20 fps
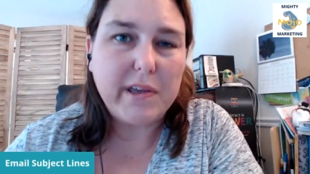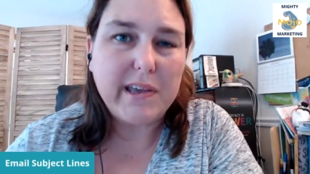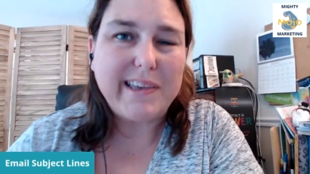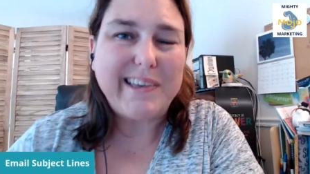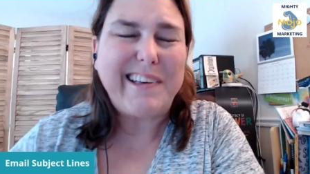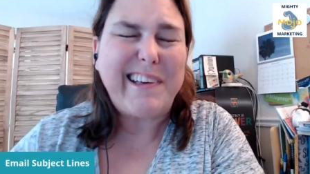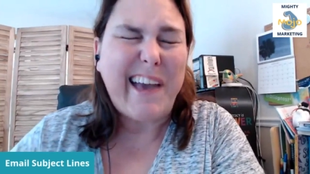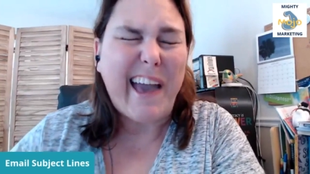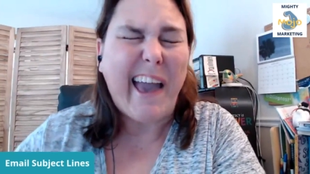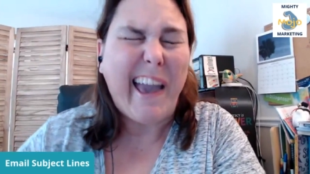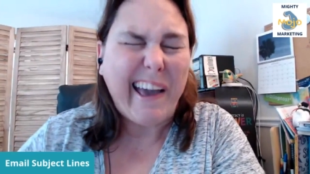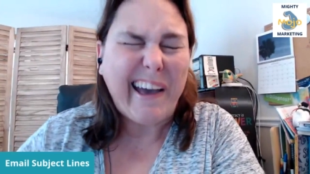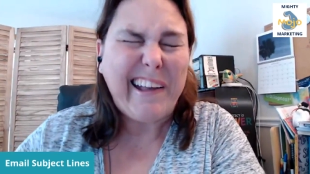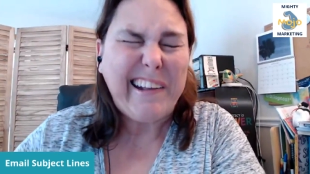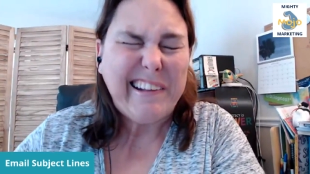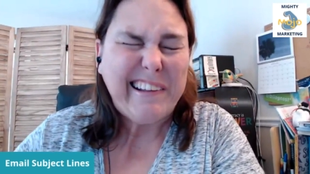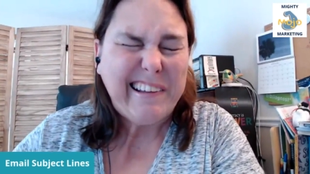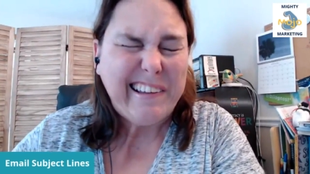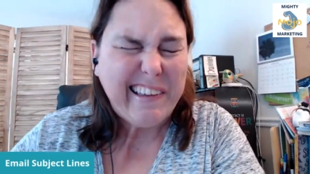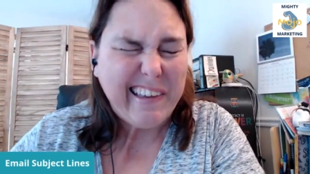He
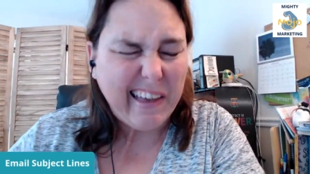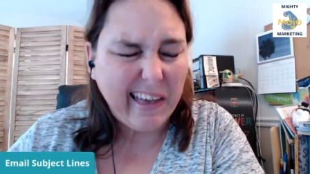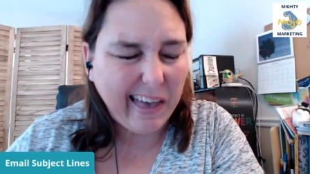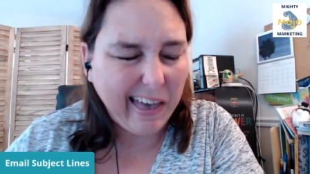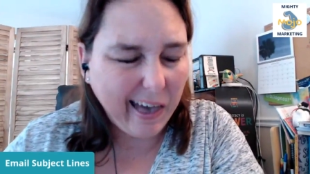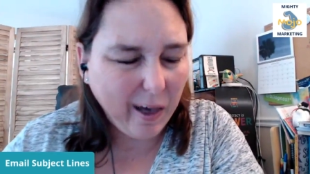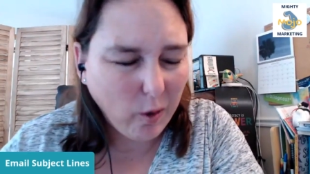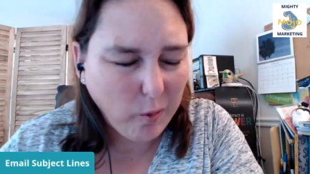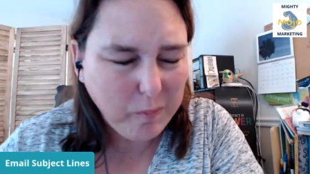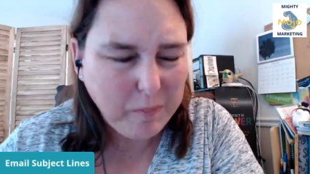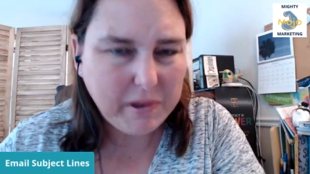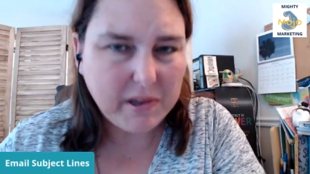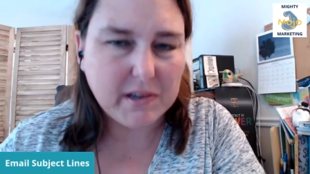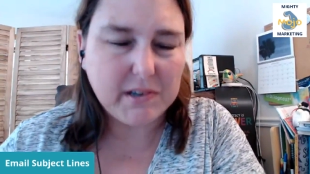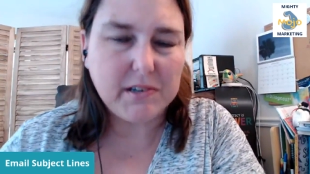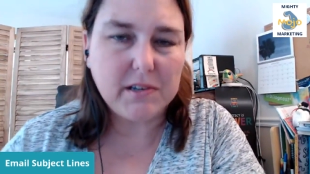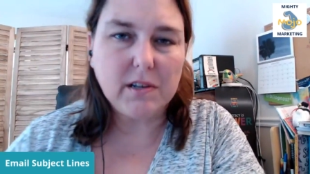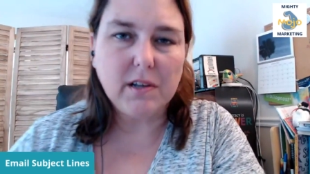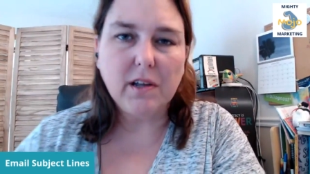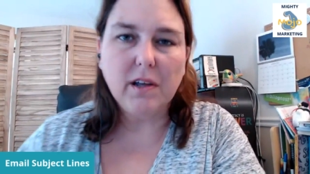can't help
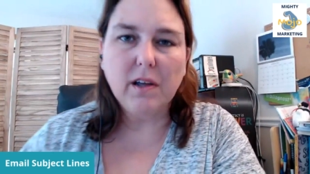it.